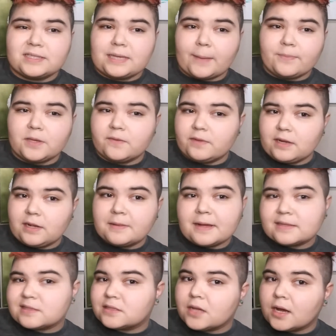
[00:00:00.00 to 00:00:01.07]
in captivity,
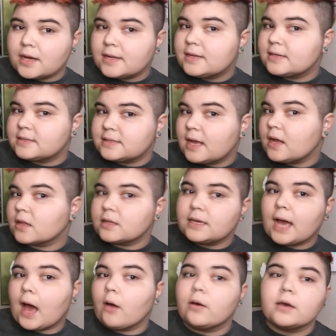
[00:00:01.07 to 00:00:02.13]
that's not exactly
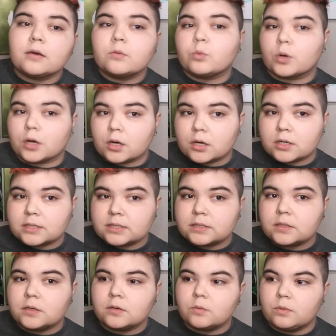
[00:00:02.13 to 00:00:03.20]
how it works.
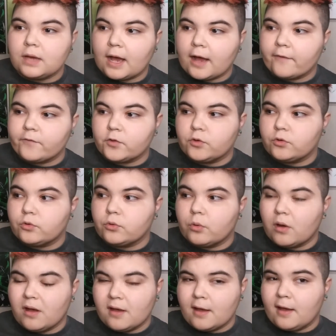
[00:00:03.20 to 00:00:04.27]
We have to
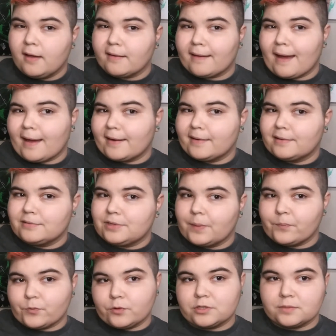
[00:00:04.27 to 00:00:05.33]
kind of
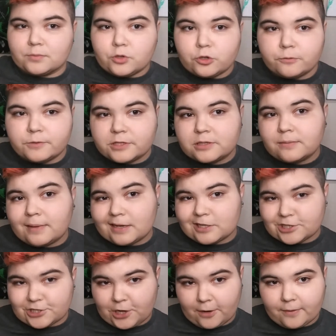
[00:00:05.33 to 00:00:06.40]
jump through some hoops to make
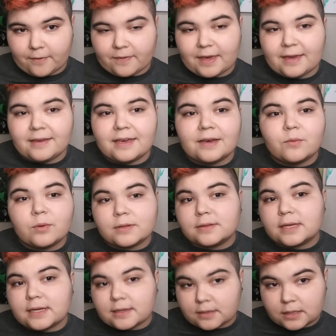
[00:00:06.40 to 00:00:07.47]
sure that they get what
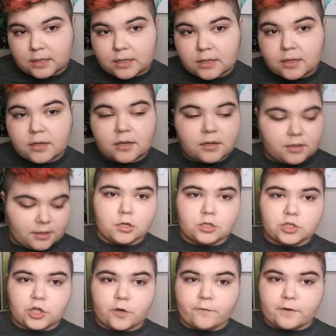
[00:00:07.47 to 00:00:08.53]
they need.
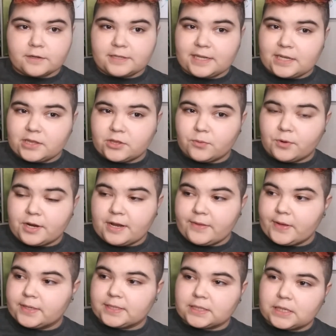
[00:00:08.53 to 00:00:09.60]
So for D3,
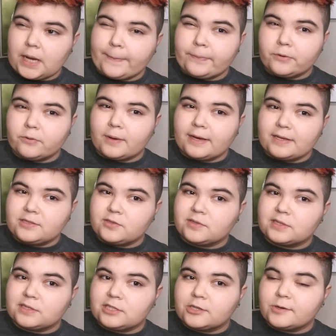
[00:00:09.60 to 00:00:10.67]
there's a couple ways you
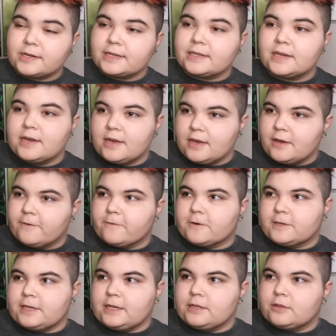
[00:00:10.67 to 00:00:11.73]
can do it. For
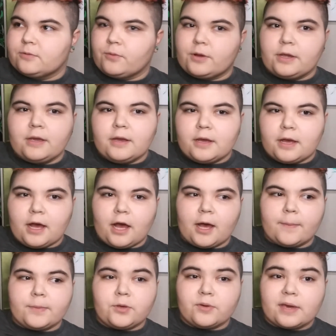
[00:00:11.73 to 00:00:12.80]
D3,
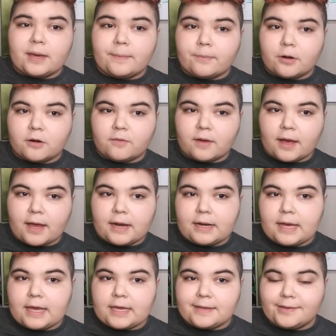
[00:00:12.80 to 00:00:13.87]
you can provide
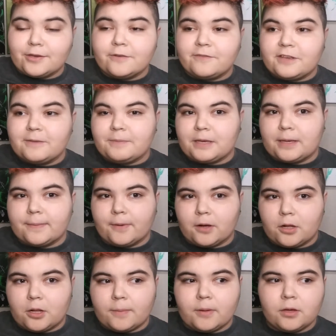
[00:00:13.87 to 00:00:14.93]
a UVB
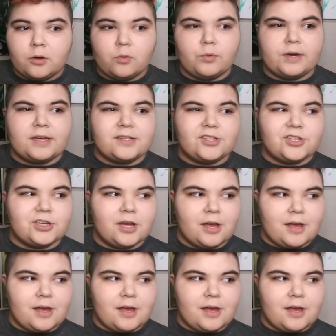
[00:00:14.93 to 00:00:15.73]
bulb, which